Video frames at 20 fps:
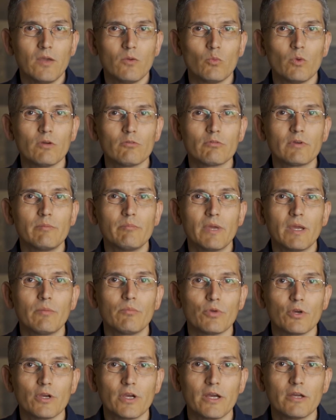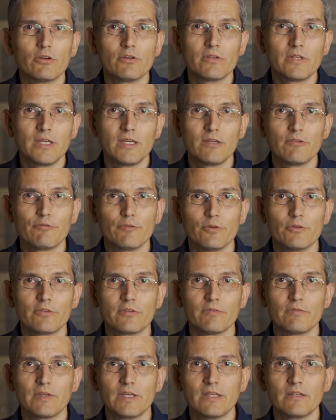Well, remember, under the influence
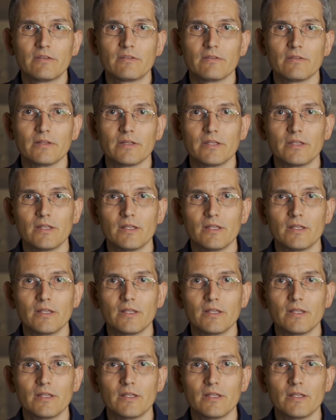of insulin,